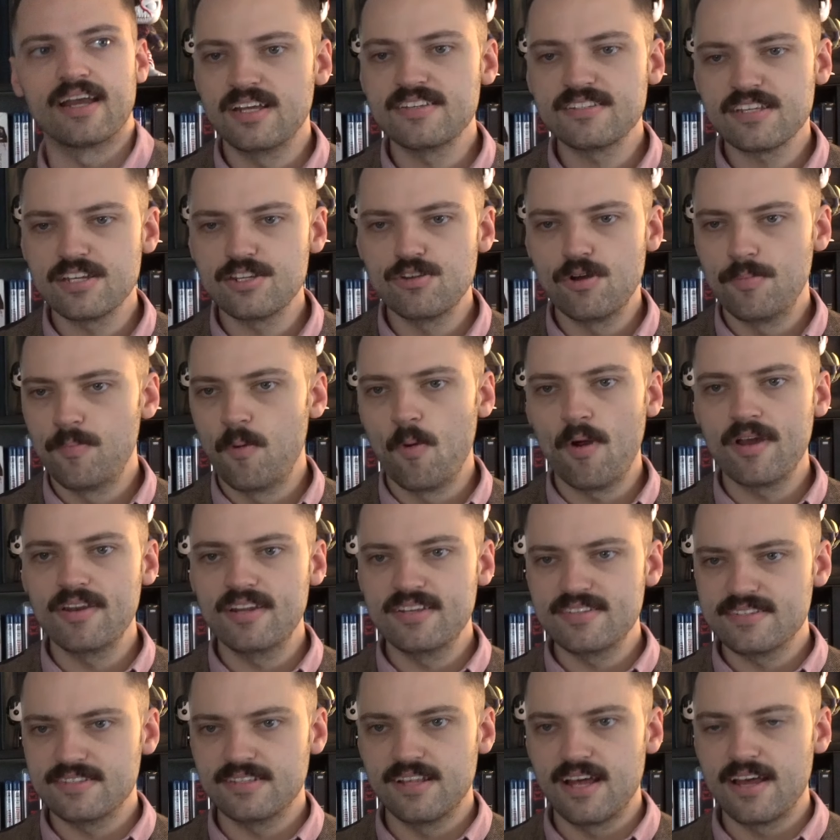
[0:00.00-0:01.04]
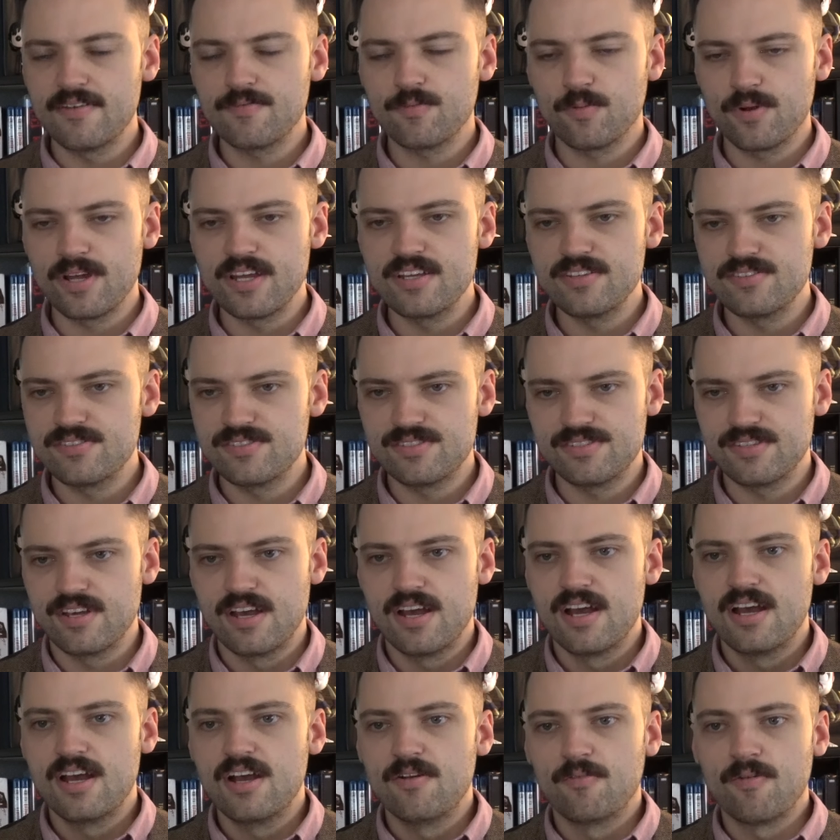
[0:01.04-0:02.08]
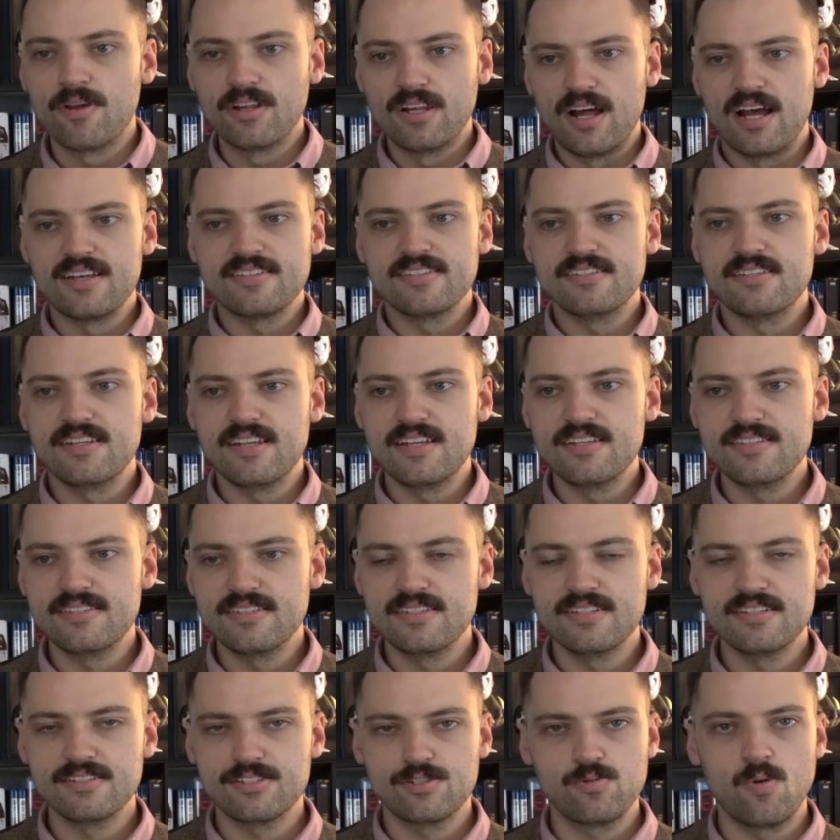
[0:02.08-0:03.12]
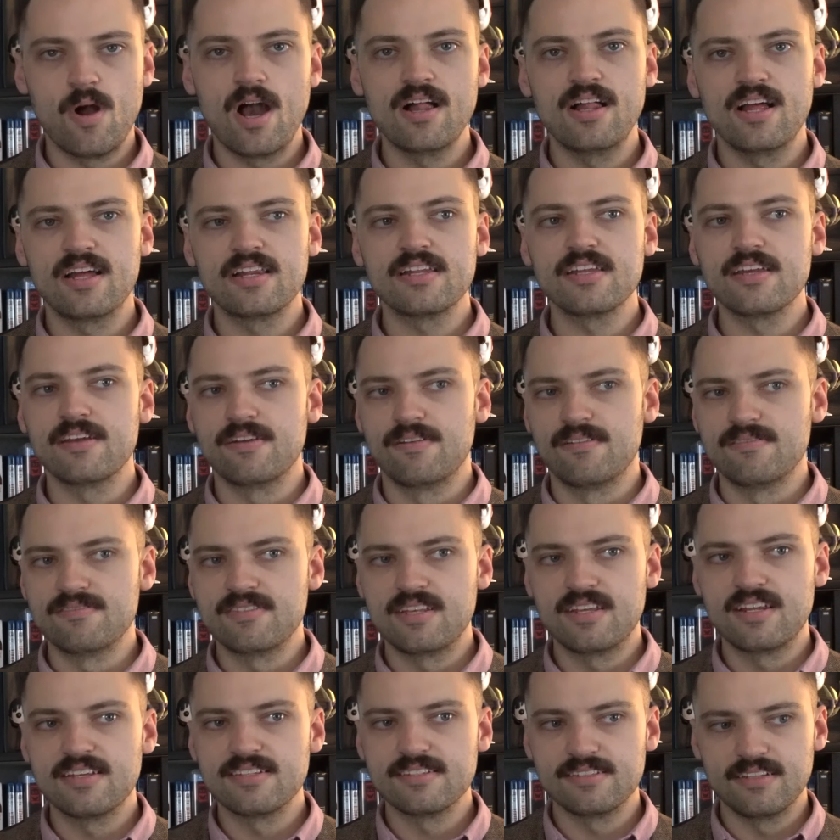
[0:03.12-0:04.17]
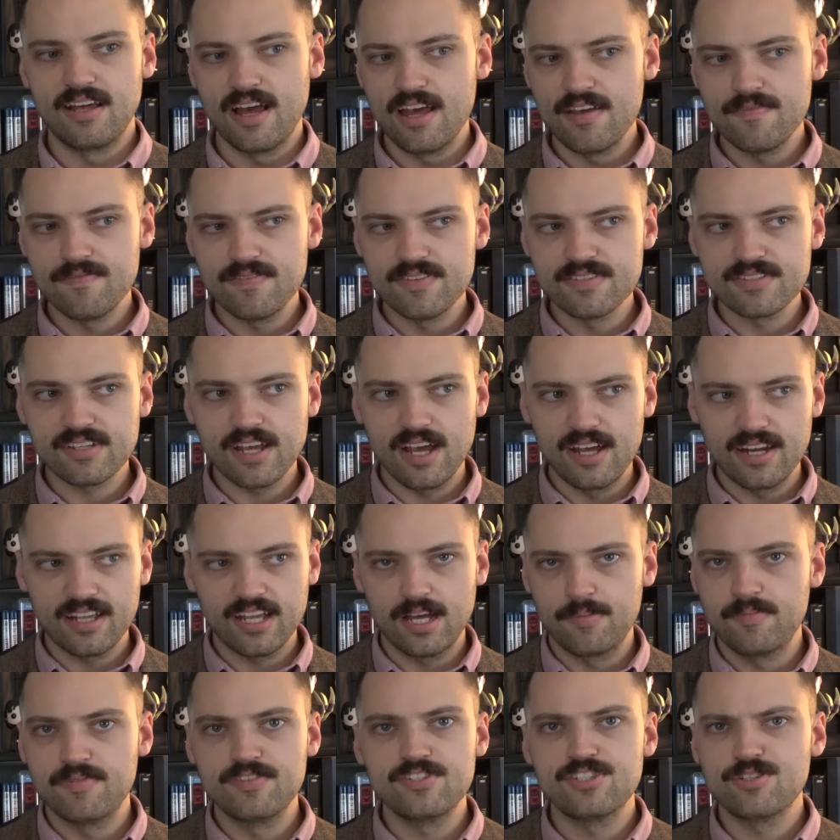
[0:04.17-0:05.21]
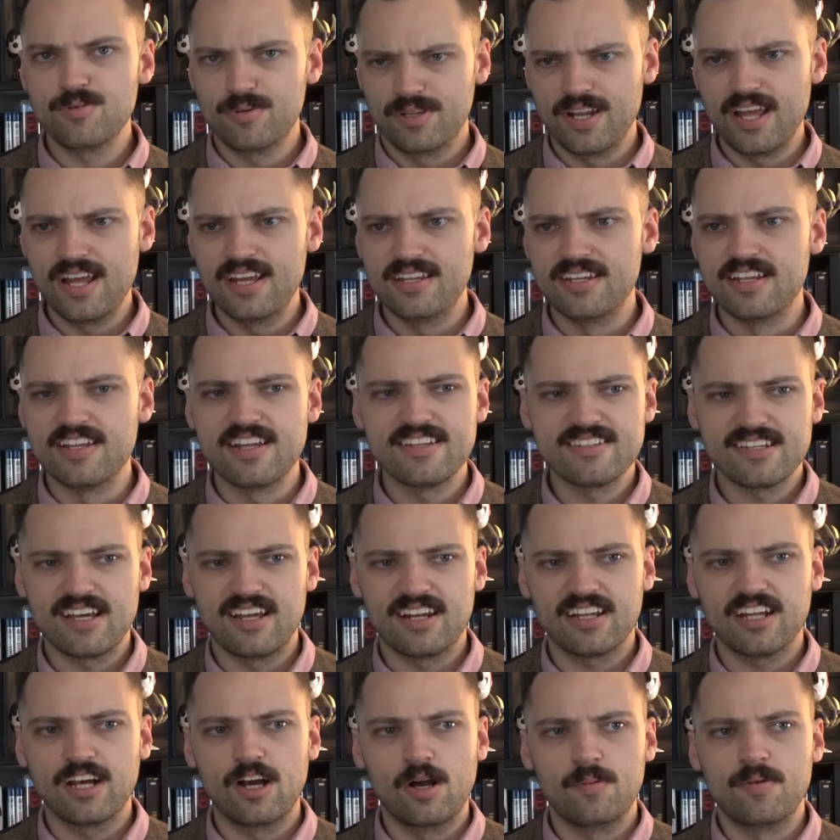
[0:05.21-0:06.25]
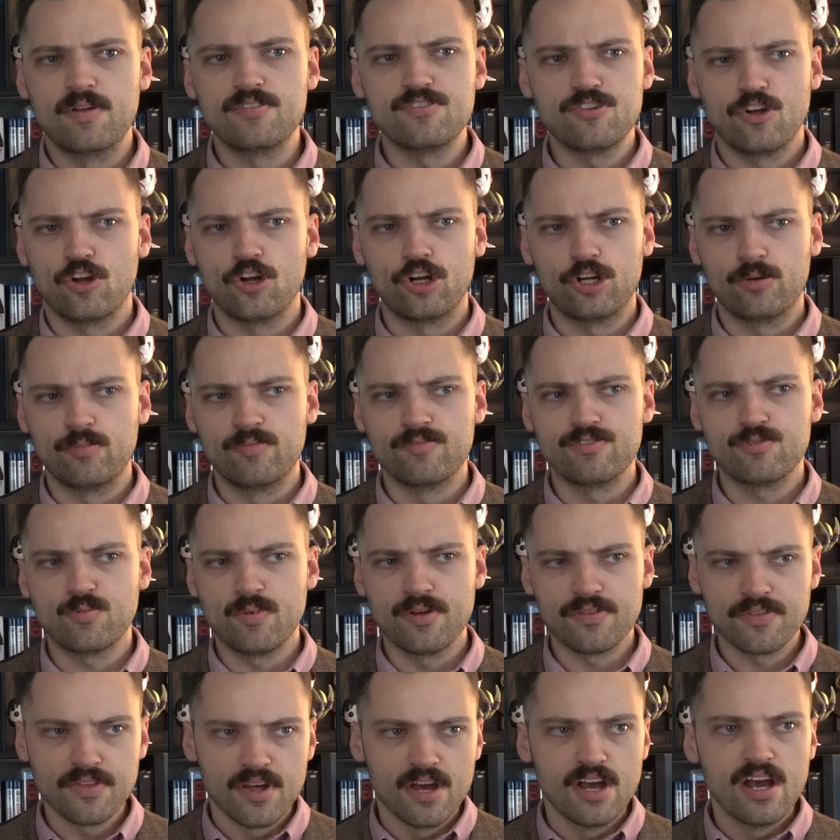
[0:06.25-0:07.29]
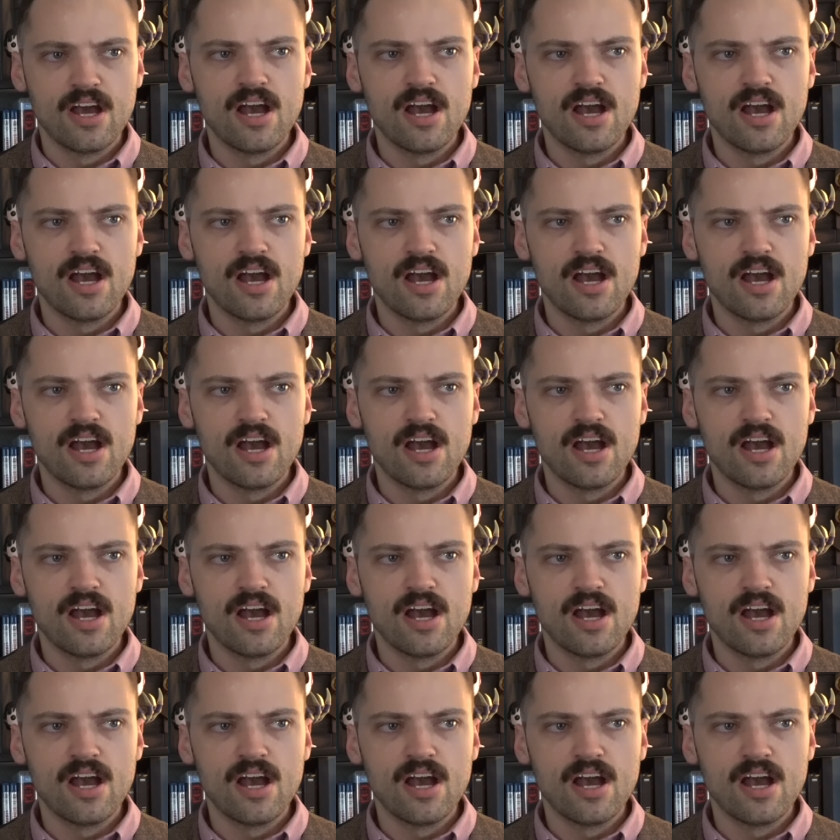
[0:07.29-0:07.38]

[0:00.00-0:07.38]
He's getting to a point in his life where he's realizing he's in his twilight years that his life is kind of coming to an end and he's got to come to terms with